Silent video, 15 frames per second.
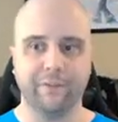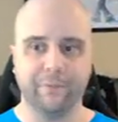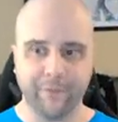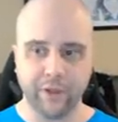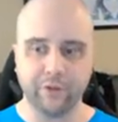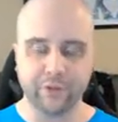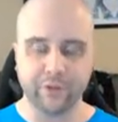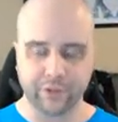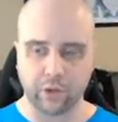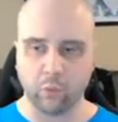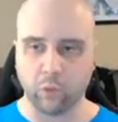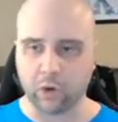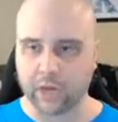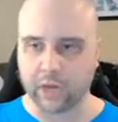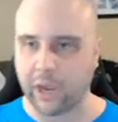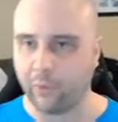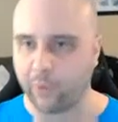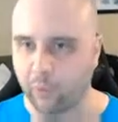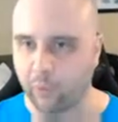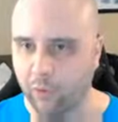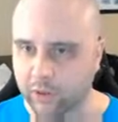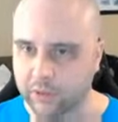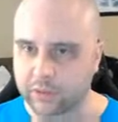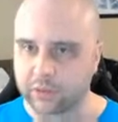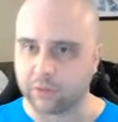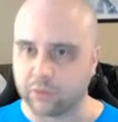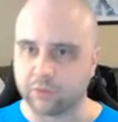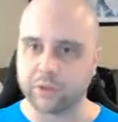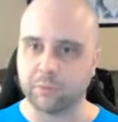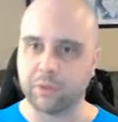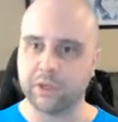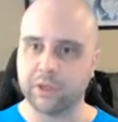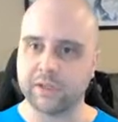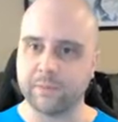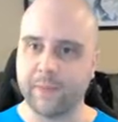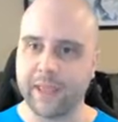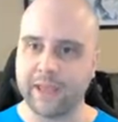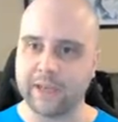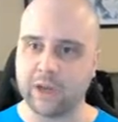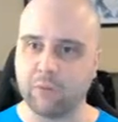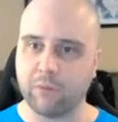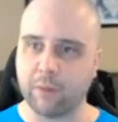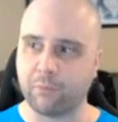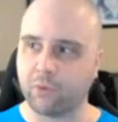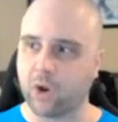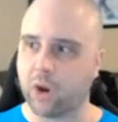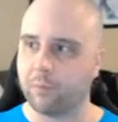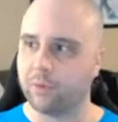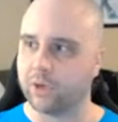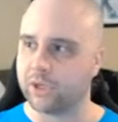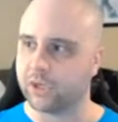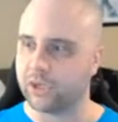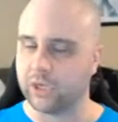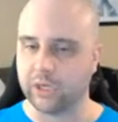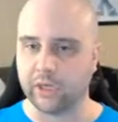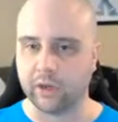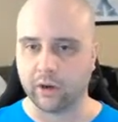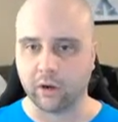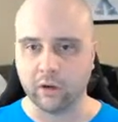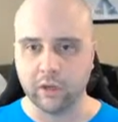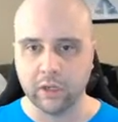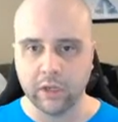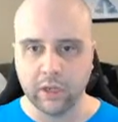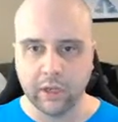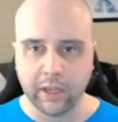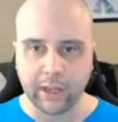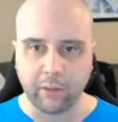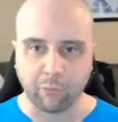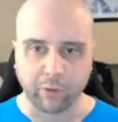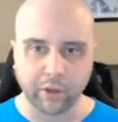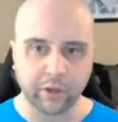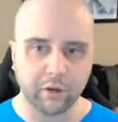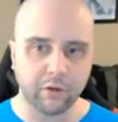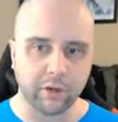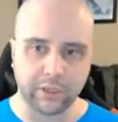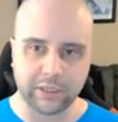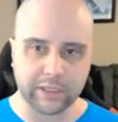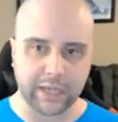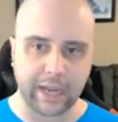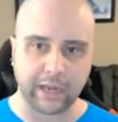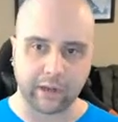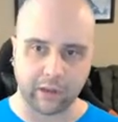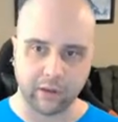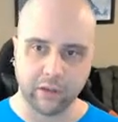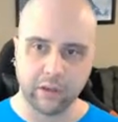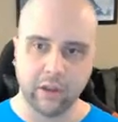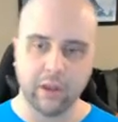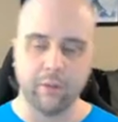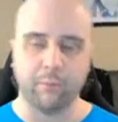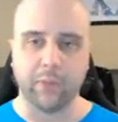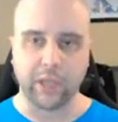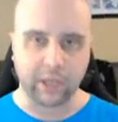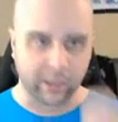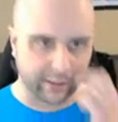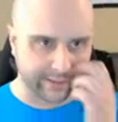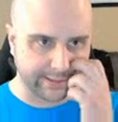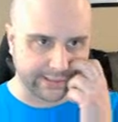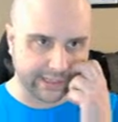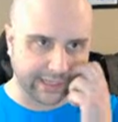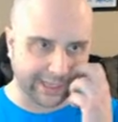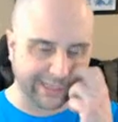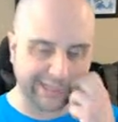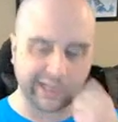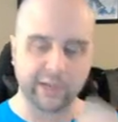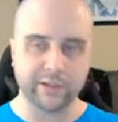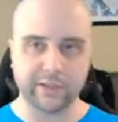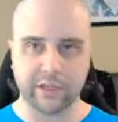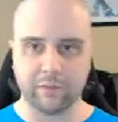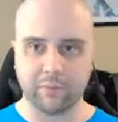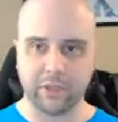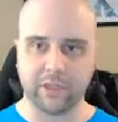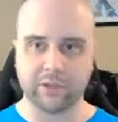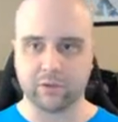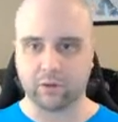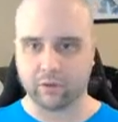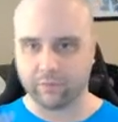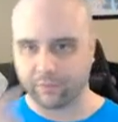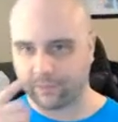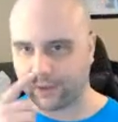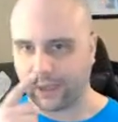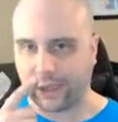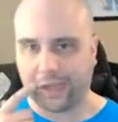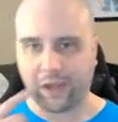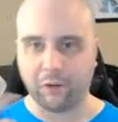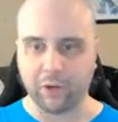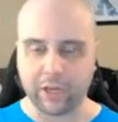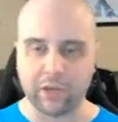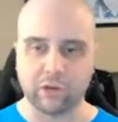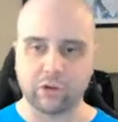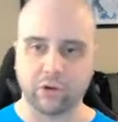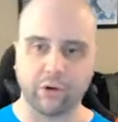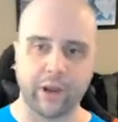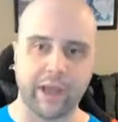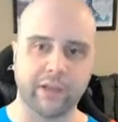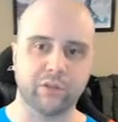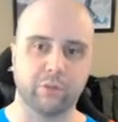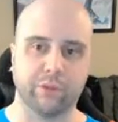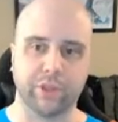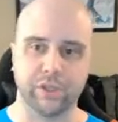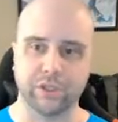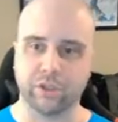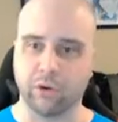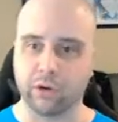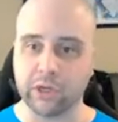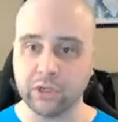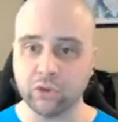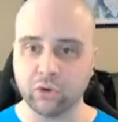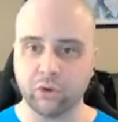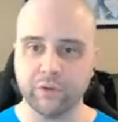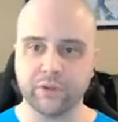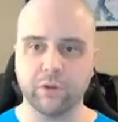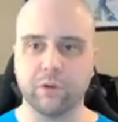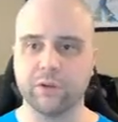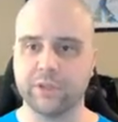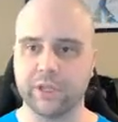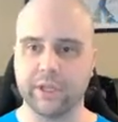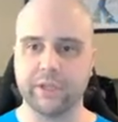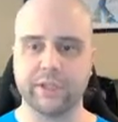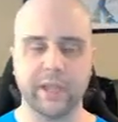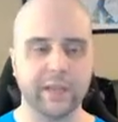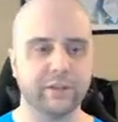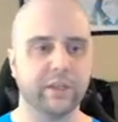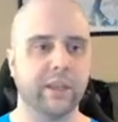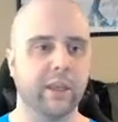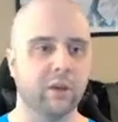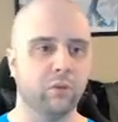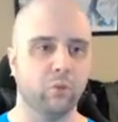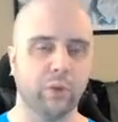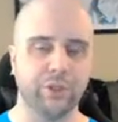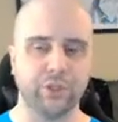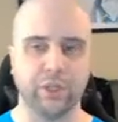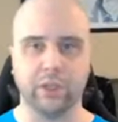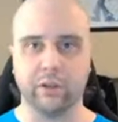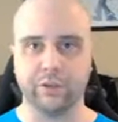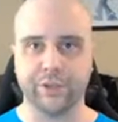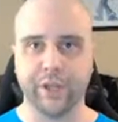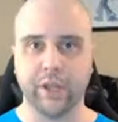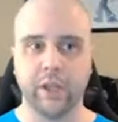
field is going to work how we want it to. So I'm going to expand out my property sheet here, and we're going to go to data because data is going to be sort of how it interacts with it. So our control source is saccount, which is